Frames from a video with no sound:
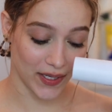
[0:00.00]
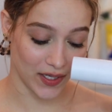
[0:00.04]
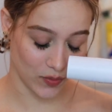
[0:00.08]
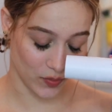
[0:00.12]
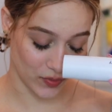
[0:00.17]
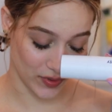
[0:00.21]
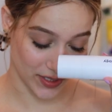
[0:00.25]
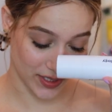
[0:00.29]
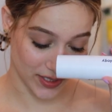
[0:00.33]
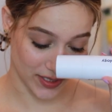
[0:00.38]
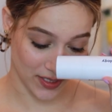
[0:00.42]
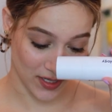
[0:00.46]
It
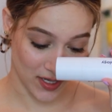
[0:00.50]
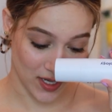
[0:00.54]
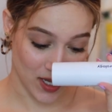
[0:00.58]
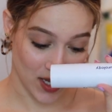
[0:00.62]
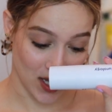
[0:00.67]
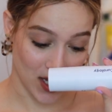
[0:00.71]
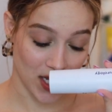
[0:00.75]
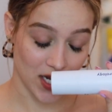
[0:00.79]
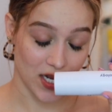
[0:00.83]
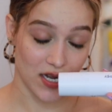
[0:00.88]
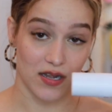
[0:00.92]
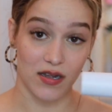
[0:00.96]
was
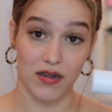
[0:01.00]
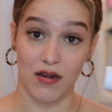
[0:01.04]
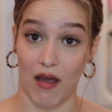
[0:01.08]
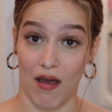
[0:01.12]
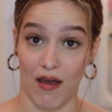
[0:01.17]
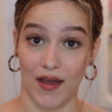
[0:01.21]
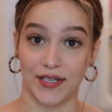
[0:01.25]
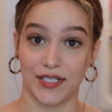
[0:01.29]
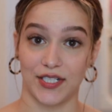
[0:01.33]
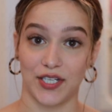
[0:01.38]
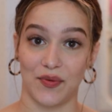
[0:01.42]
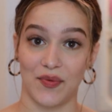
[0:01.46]

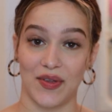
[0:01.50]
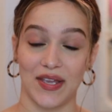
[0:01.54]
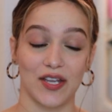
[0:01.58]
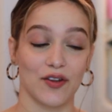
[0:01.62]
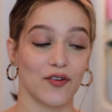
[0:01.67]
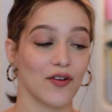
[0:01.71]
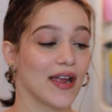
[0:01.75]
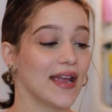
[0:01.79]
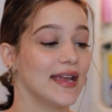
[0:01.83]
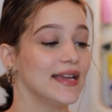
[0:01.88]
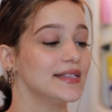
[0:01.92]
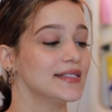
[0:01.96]
not doing
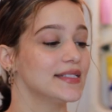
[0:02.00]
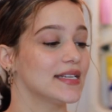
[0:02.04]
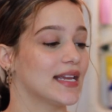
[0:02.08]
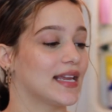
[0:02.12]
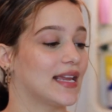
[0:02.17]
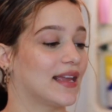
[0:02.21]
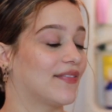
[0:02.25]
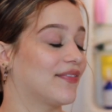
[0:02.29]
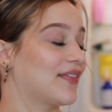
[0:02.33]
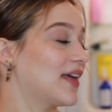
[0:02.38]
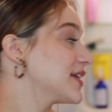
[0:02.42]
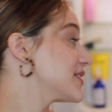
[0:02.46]
great.
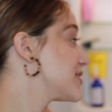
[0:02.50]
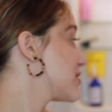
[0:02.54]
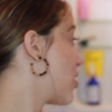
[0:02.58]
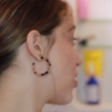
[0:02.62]
And that's